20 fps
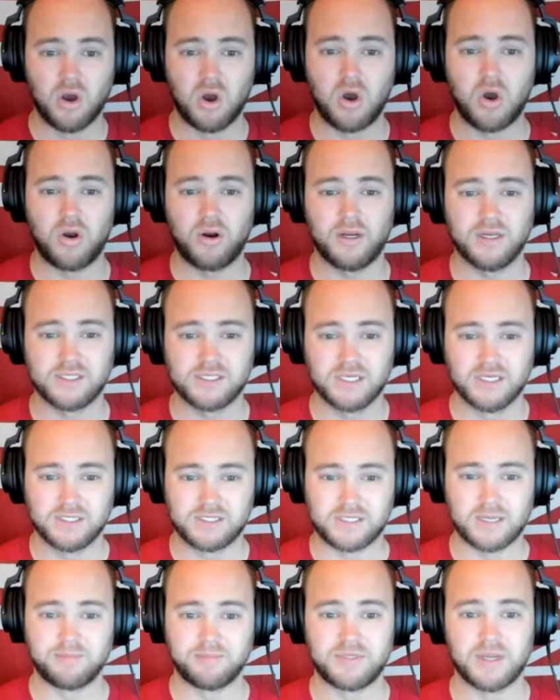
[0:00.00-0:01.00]
August,
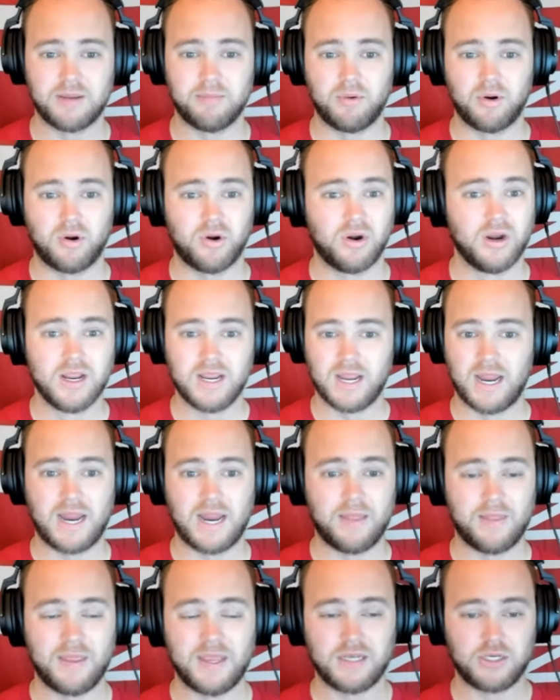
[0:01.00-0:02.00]
September,
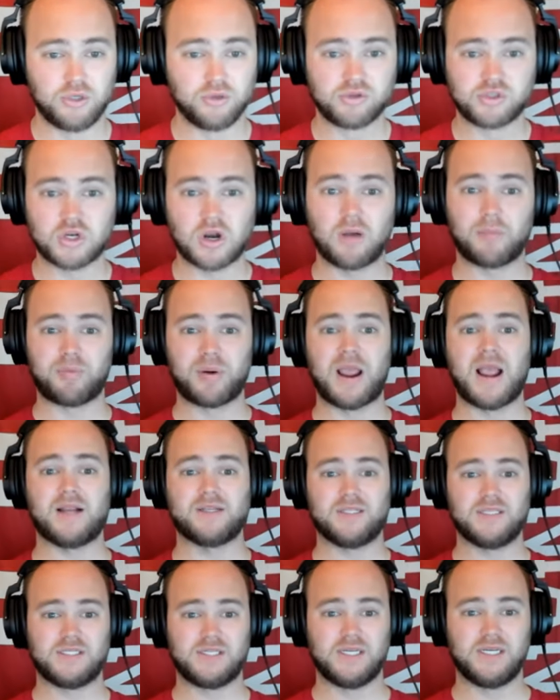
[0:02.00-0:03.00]
and then you start
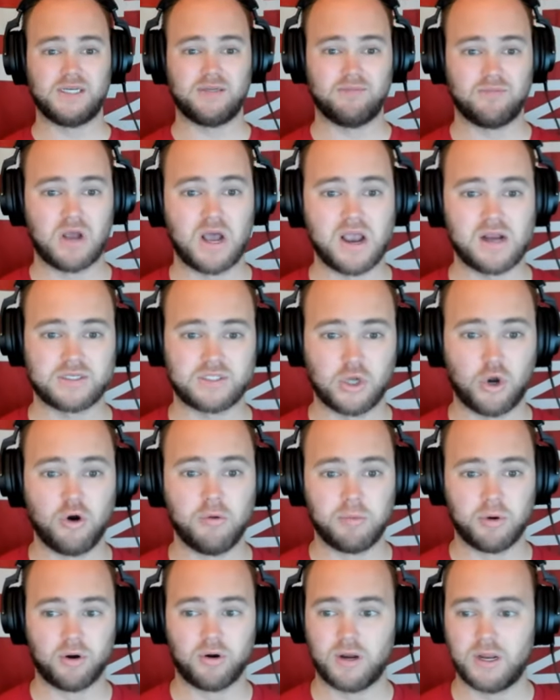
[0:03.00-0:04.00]
practicing
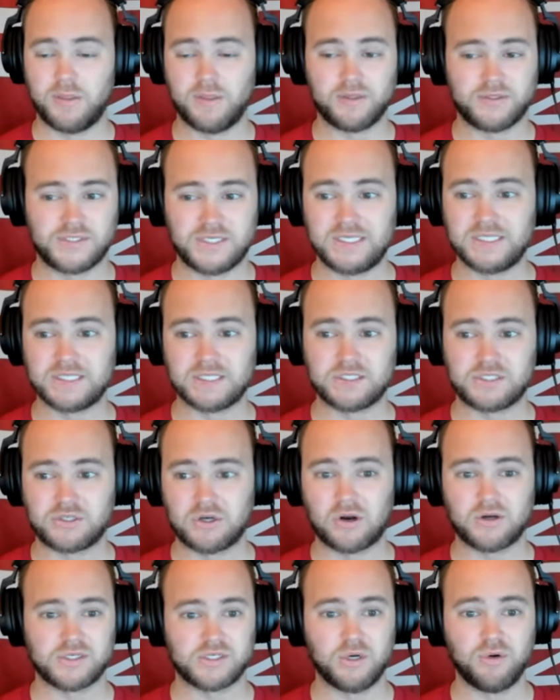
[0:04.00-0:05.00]
October and the season
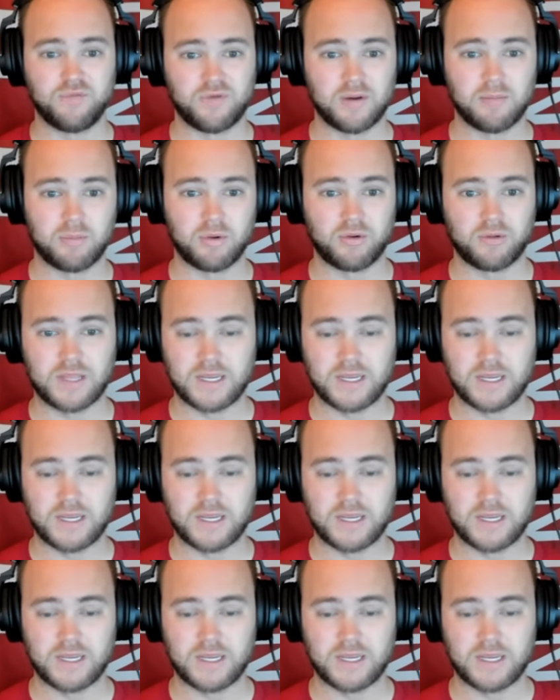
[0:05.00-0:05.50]
starts November.